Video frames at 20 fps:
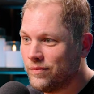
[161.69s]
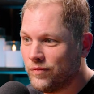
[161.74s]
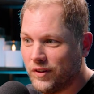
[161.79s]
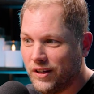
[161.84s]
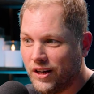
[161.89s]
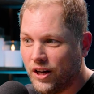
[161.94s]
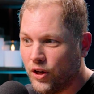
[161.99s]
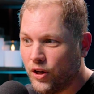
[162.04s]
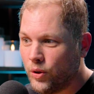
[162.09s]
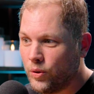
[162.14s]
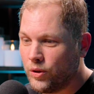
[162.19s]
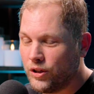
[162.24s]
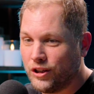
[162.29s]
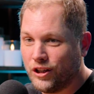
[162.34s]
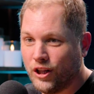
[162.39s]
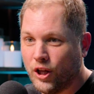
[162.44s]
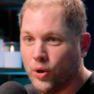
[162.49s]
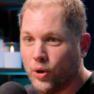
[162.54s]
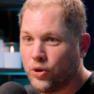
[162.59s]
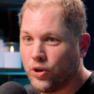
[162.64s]
you know,
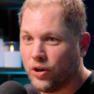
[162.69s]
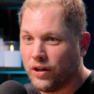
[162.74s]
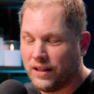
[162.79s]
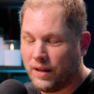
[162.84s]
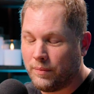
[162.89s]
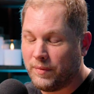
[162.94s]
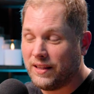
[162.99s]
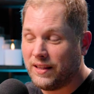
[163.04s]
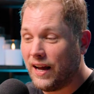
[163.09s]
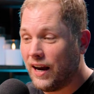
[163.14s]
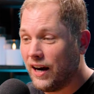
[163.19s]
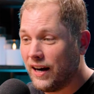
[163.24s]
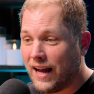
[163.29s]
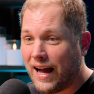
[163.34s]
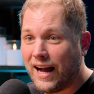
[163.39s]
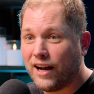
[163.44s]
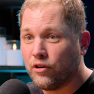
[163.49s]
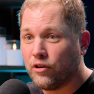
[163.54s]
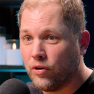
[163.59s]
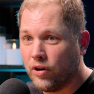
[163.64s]
low I mean, the area
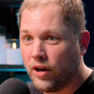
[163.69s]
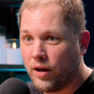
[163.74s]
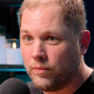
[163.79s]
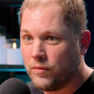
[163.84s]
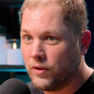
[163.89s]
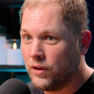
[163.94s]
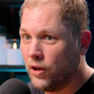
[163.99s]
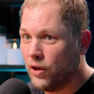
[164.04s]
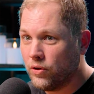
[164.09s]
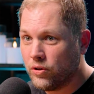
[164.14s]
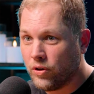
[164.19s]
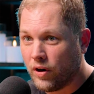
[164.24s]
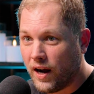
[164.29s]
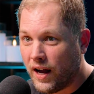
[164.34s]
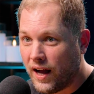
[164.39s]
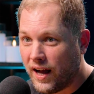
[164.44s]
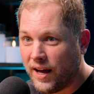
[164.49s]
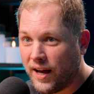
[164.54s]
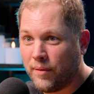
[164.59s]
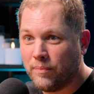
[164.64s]
I grew up, low
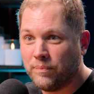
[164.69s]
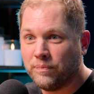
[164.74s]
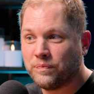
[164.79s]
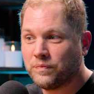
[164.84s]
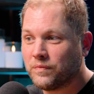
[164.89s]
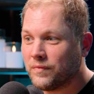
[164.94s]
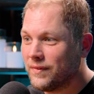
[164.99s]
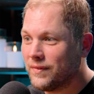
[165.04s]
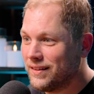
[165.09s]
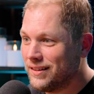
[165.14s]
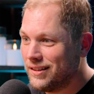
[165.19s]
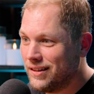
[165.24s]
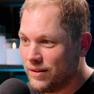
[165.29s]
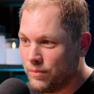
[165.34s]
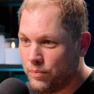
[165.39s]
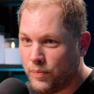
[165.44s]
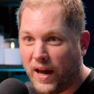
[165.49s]
crime, mm-hmm.